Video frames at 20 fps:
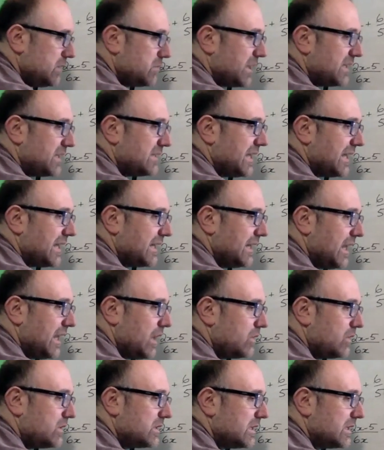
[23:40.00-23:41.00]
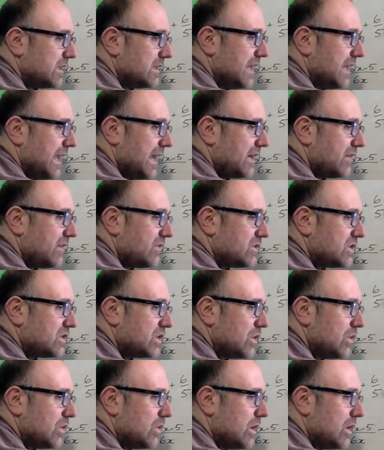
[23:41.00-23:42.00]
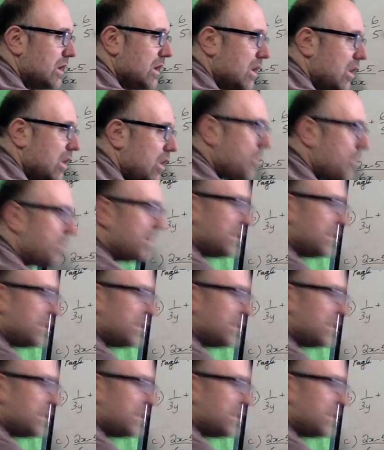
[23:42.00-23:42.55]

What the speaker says: by taking it out, negative 2, open